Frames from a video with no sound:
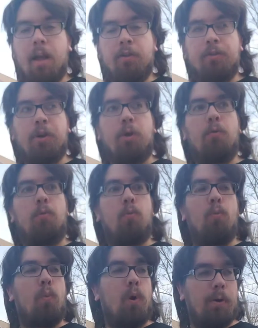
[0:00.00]
So
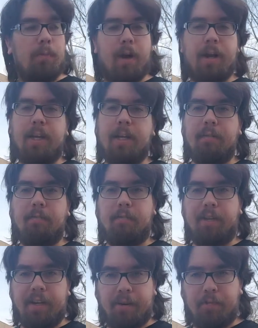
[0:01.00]
one of my
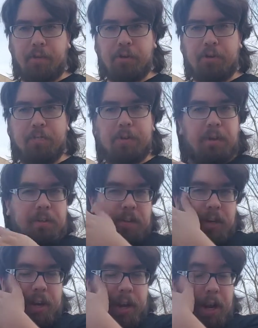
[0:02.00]
kid version belts
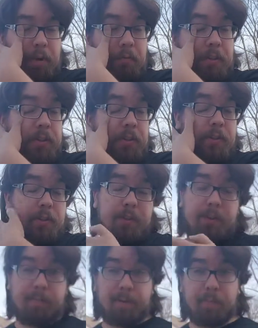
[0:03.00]
that I had was the
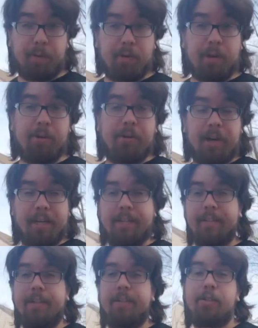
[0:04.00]
WWE United States